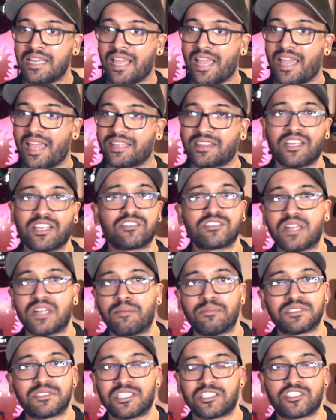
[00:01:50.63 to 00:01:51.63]
I think it was
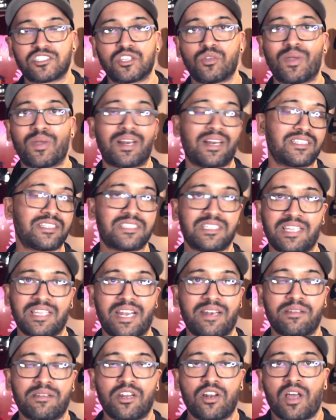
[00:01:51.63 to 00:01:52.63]
number six on the wait list, and
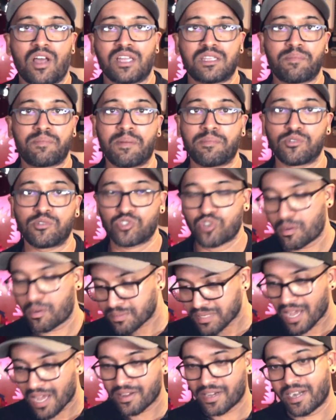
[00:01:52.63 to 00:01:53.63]
then you know other people dropped
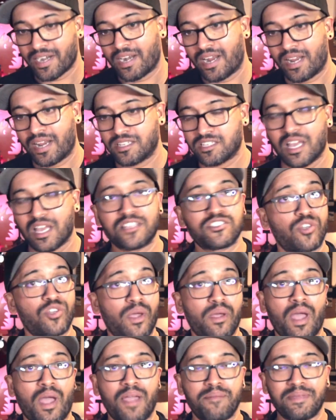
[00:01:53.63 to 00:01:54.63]
out, and and and so
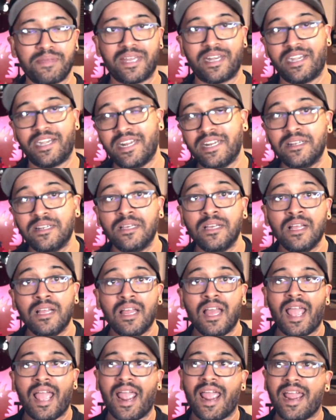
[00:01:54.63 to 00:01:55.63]
I, I made it in,
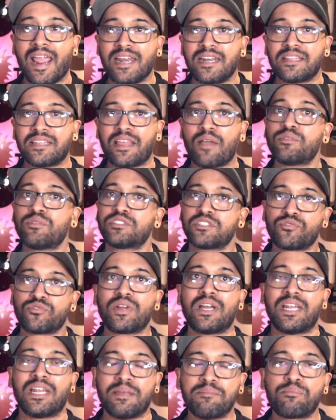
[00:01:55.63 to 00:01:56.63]
and that was a
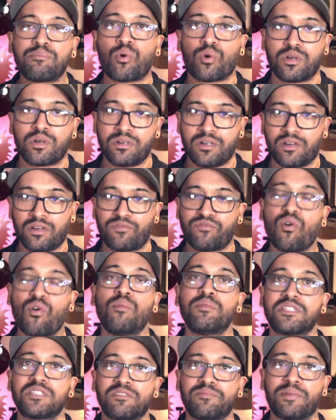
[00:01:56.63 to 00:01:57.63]
really important
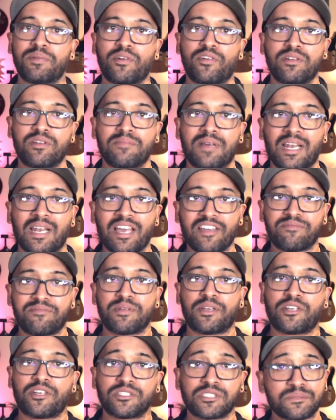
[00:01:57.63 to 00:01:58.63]
formative period in my life
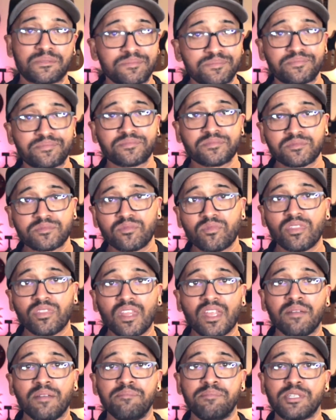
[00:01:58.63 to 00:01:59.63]
because
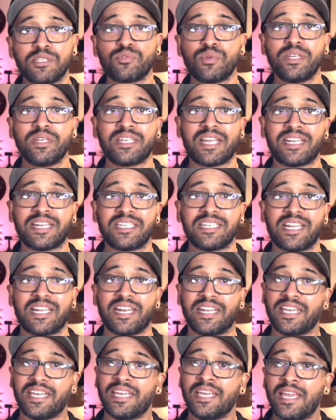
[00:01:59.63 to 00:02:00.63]
between
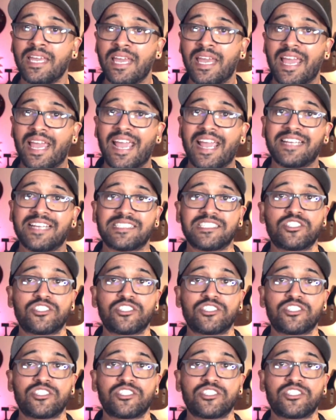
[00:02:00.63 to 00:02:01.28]
1998 and